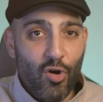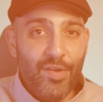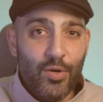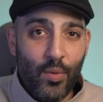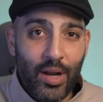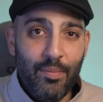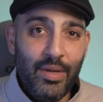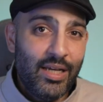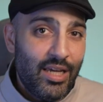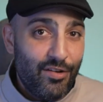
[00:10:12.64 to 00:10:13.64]

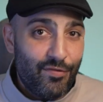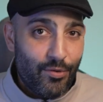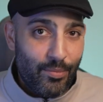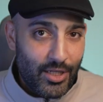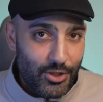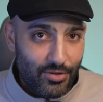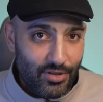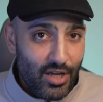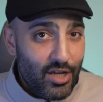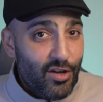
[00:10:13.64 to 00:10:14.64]
Overwhelming information.
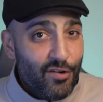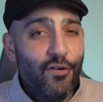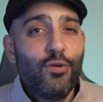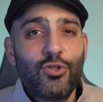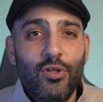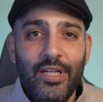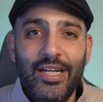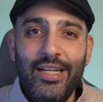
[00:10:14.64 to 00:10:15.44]
Focus on